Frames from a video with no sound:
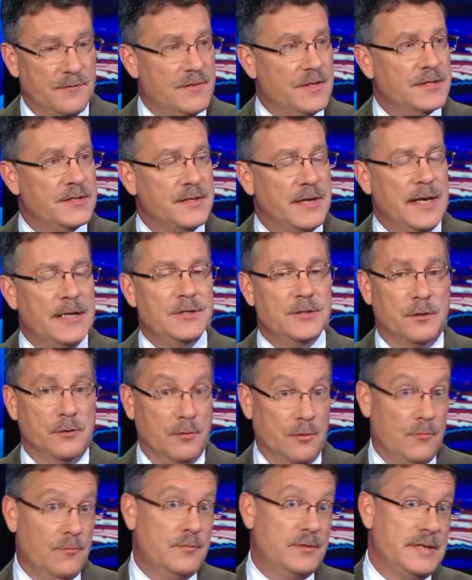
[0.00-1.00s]
of this nature
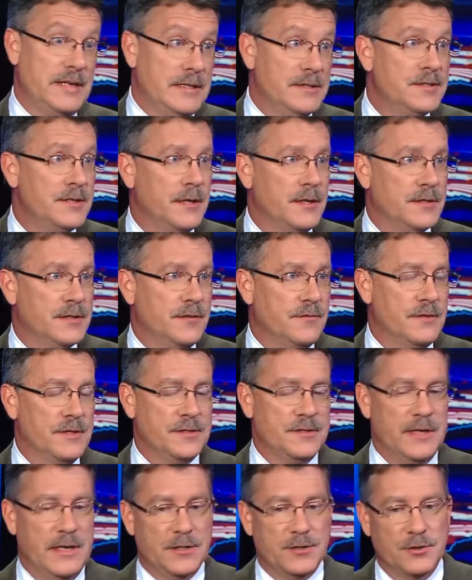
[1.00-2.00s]
or incidents of
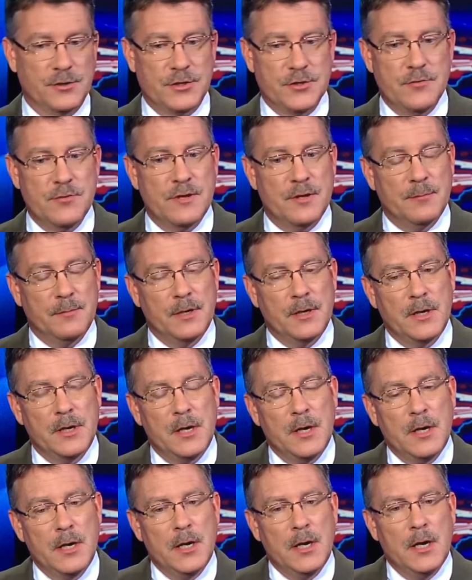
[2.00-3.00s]
this nature to them.
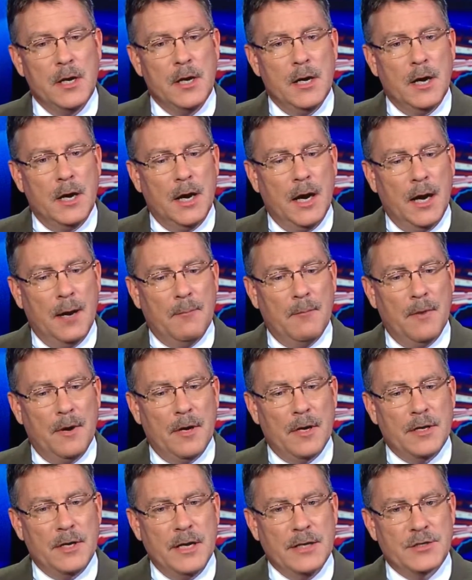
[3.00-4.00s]

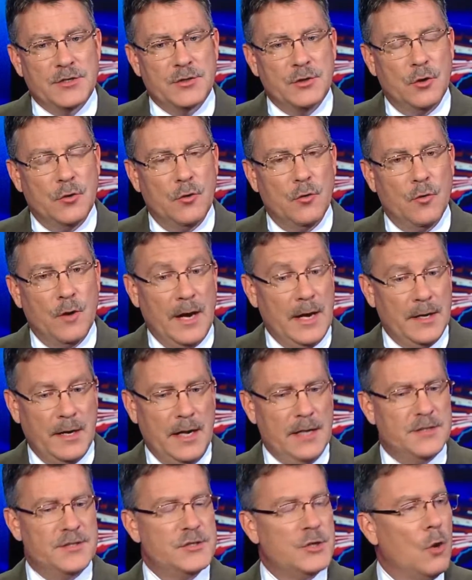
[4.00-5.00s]
And
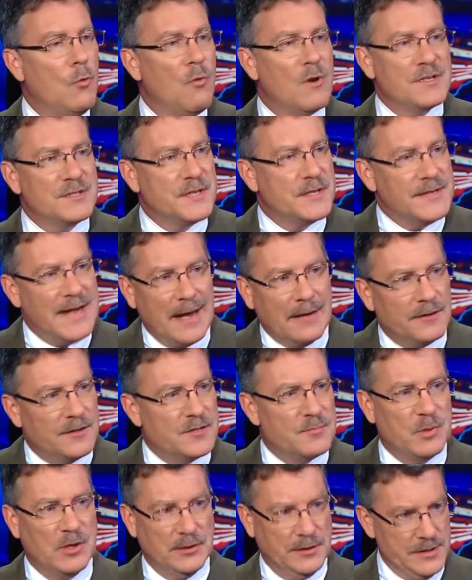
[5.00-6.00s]
so was the
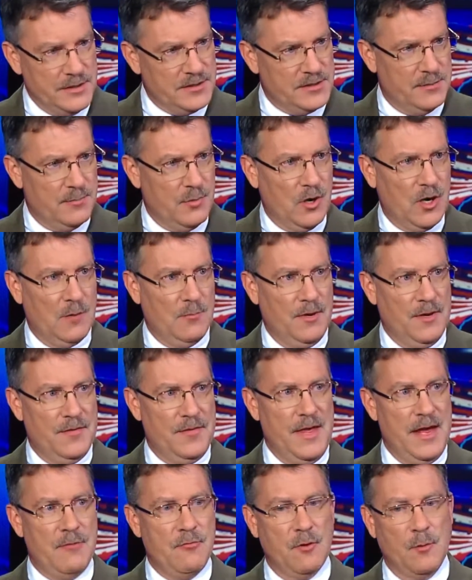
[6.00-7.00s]
Dallas Police
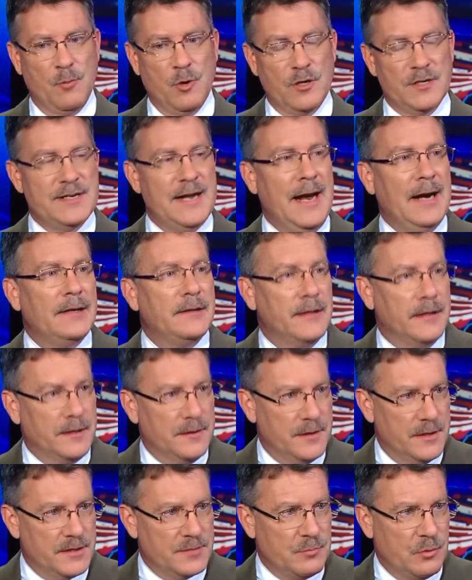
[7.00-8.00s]
Department. They were
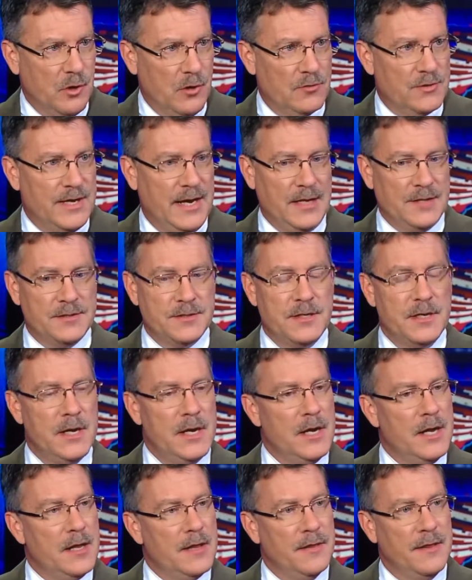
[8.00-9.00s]
protecting this protest,
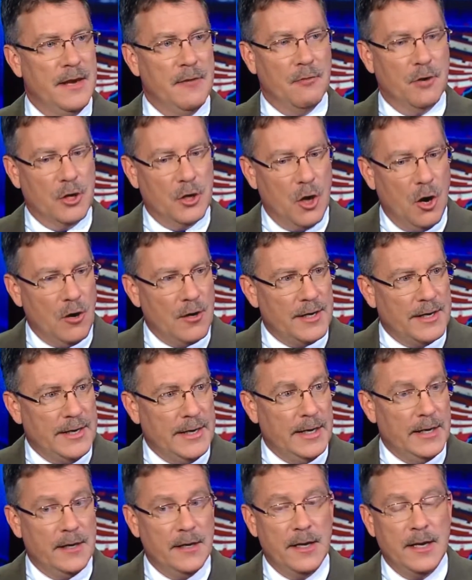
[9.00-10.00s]
they were guarding
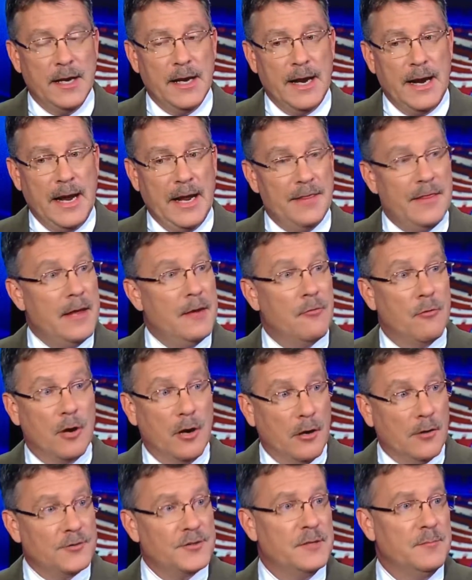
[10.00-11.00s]
it, and they
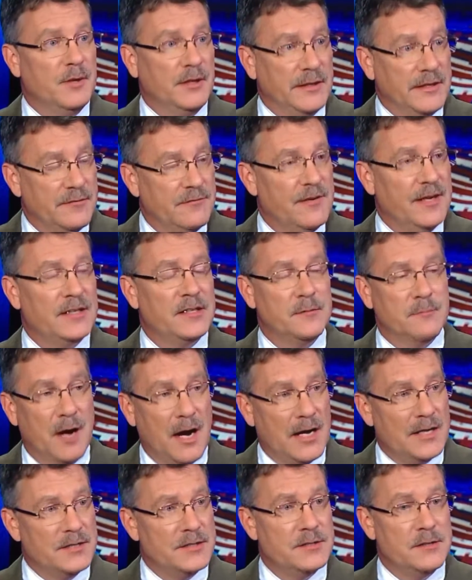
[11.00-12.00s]
were ultimately
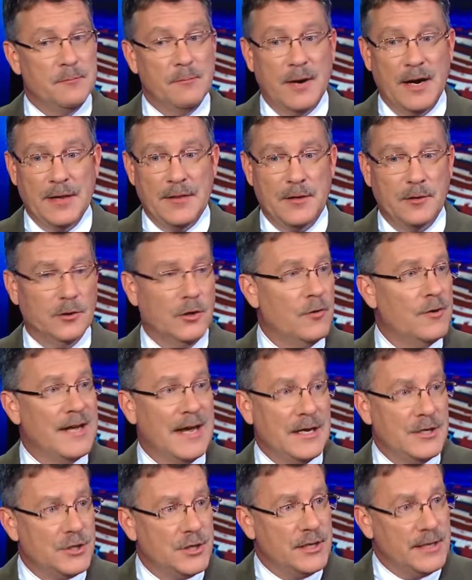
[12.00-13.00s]
victimized by their
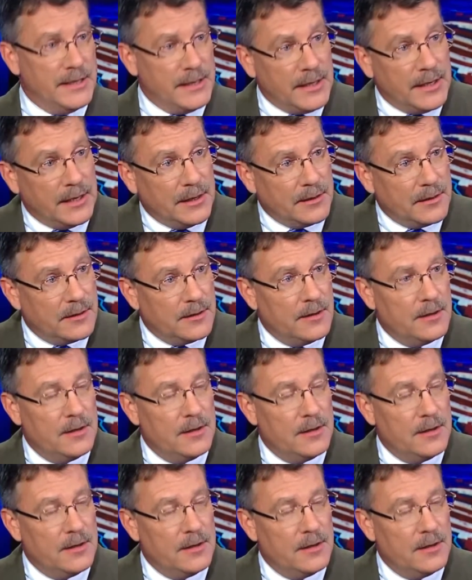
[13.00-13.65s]
location in it.